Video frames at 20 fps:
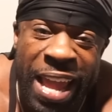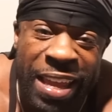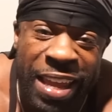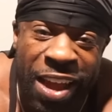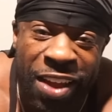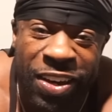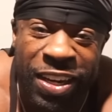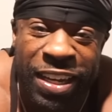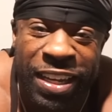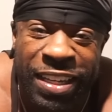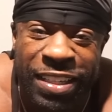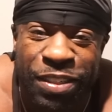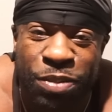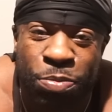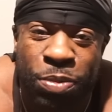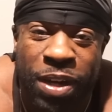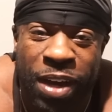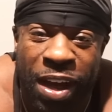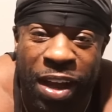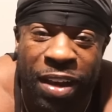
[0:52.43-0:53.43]
Y'all need to get some
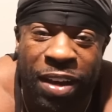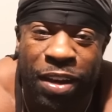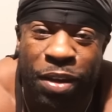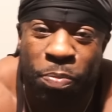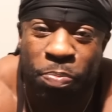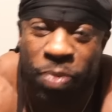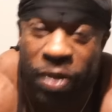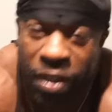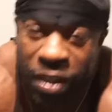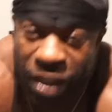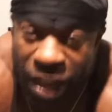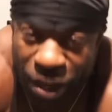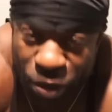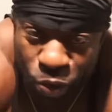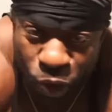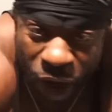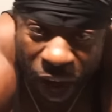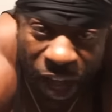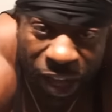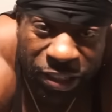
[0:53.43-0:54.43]
color up in that
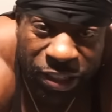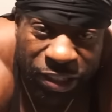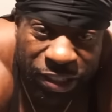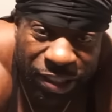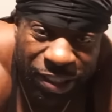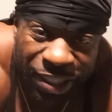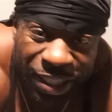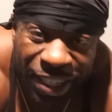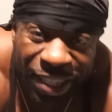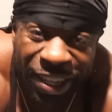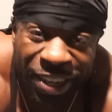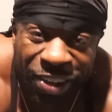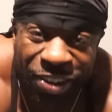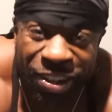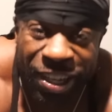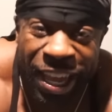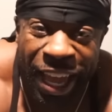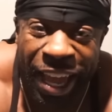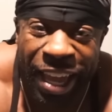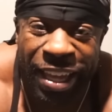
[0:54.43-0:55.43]
roster,
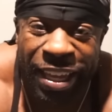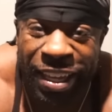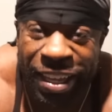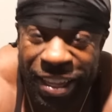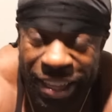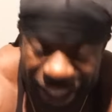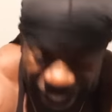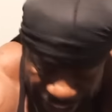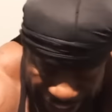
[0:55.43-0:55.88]
okay?